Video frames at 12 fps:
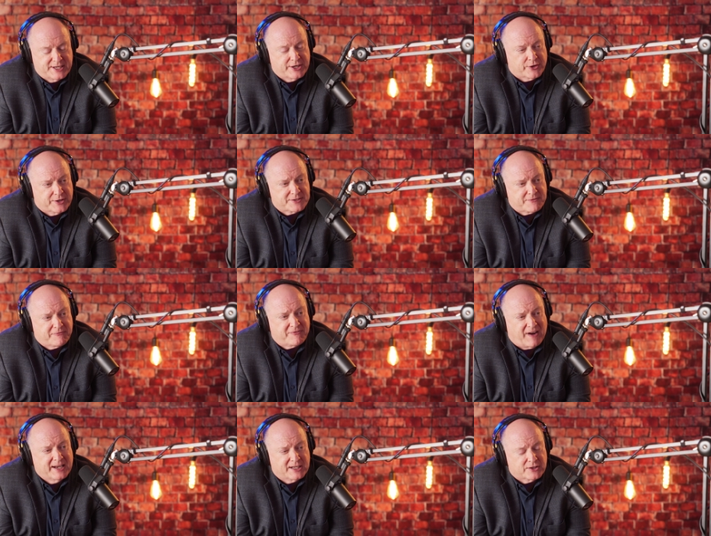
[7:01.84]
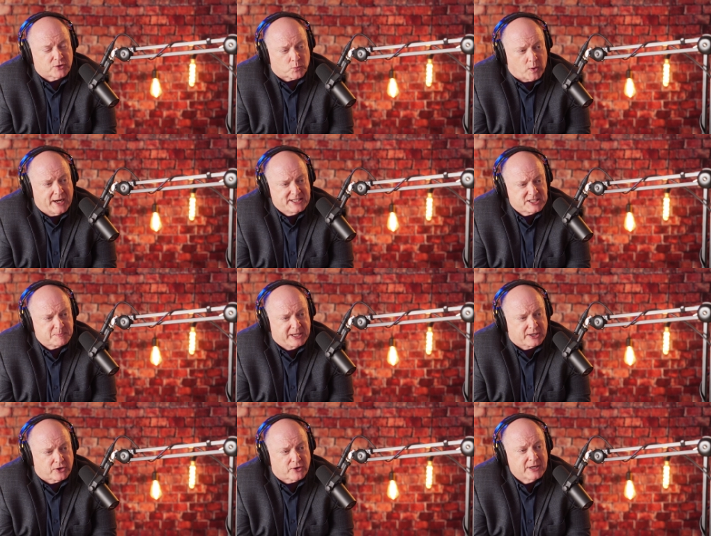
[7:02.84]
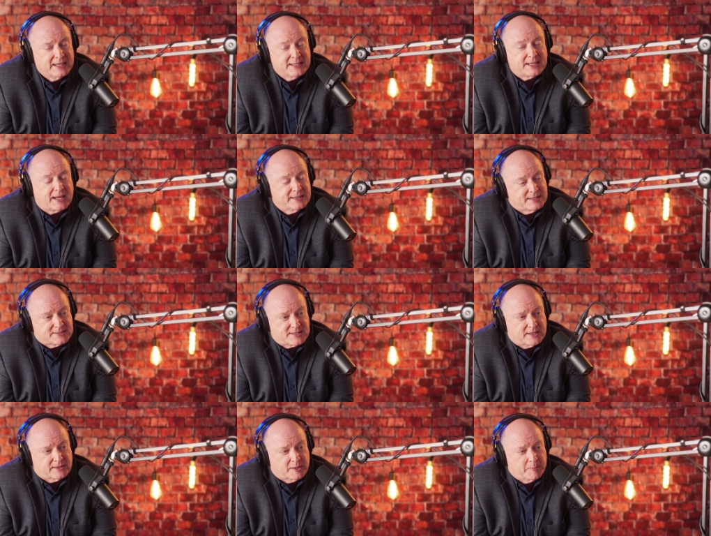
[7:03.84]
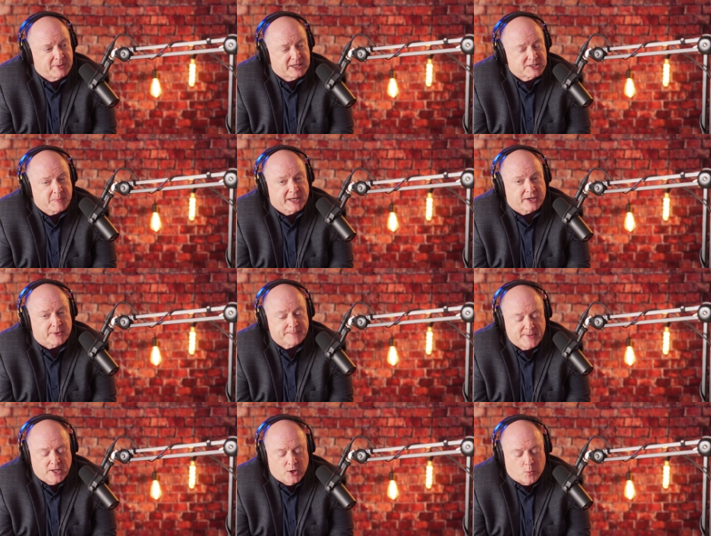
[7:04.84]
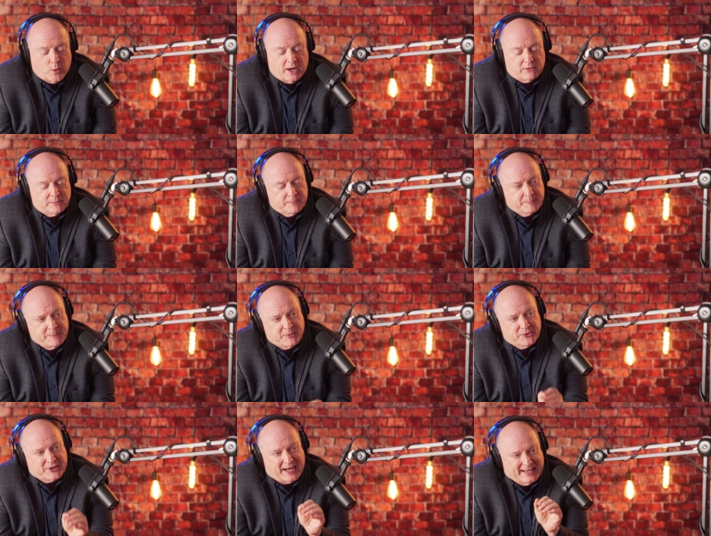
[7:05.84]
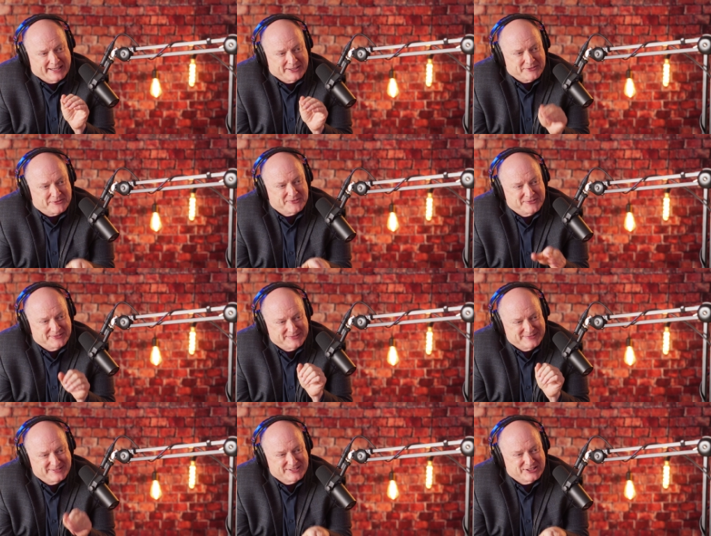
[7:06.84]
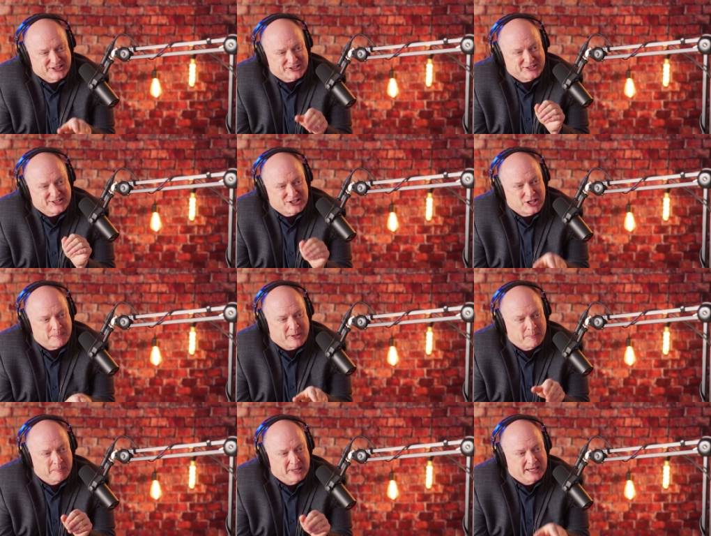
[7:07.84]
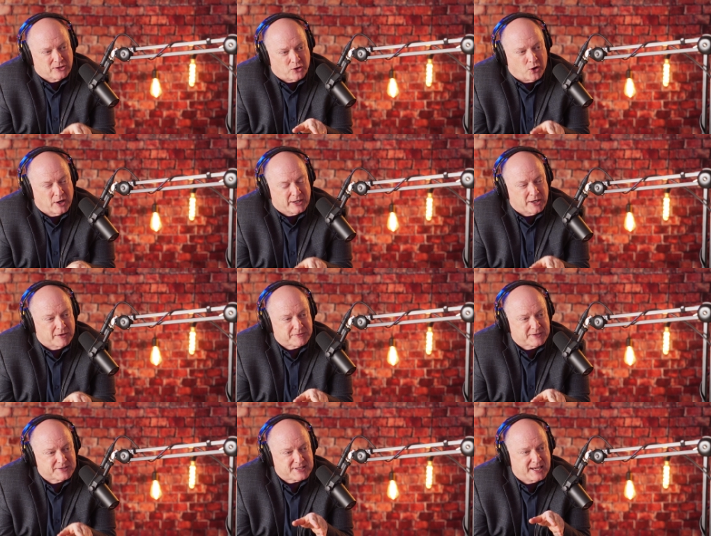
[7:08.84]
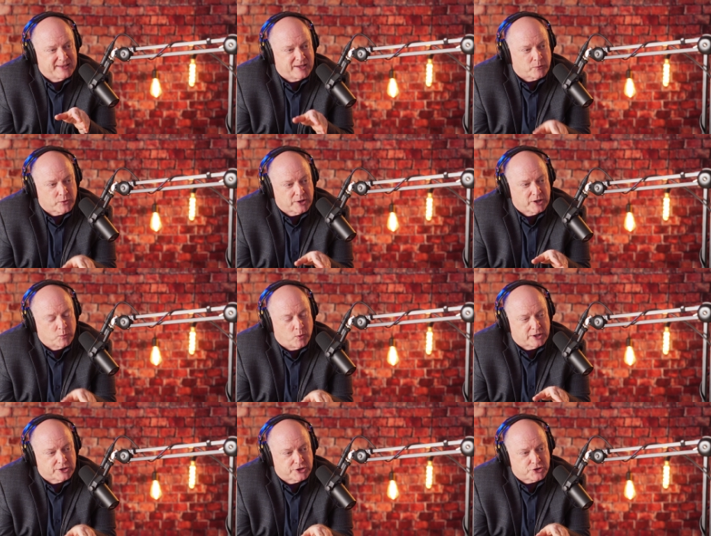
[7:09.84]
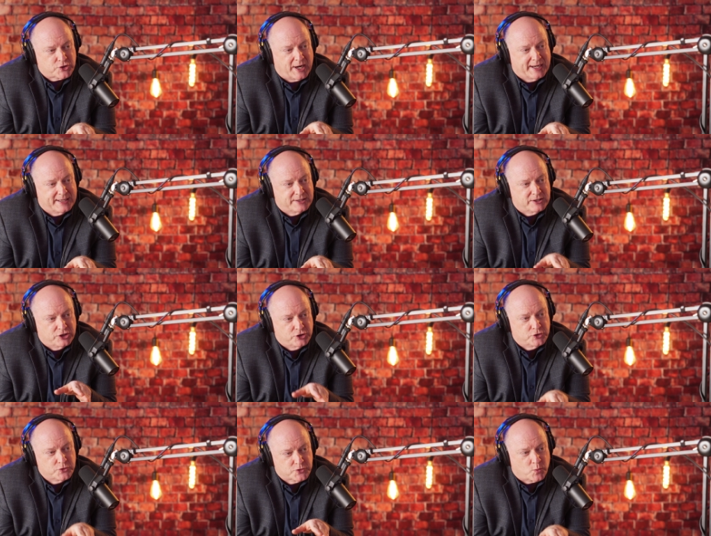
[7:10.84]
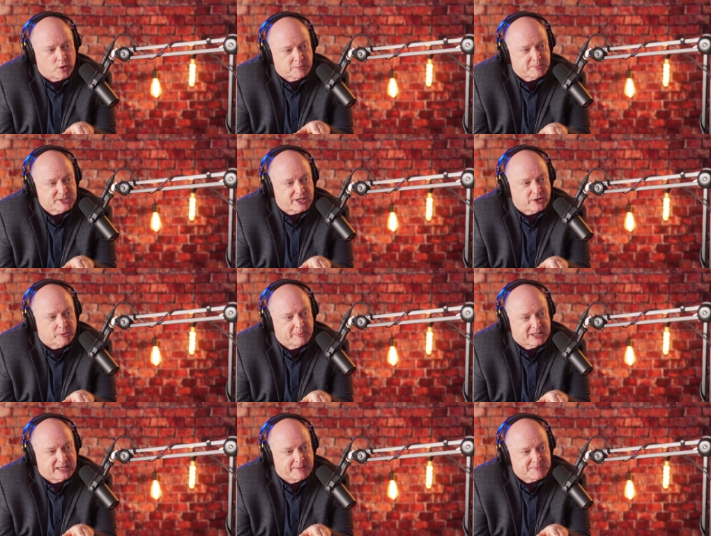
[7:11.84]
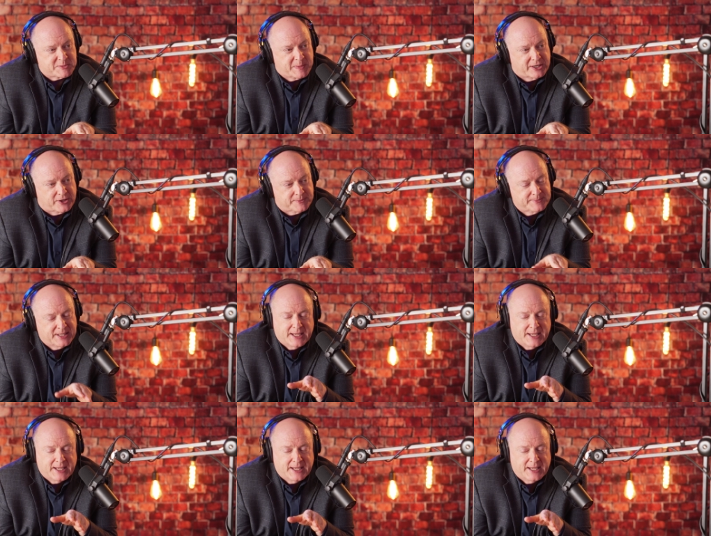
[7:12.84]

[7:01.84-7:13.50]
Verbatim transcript: here is finding the right speaker, not necessarily a big speaker. Mm-hmm. Well, people kind of just chipped at me long enough to say they really wanted to try and use one particular big name speaker,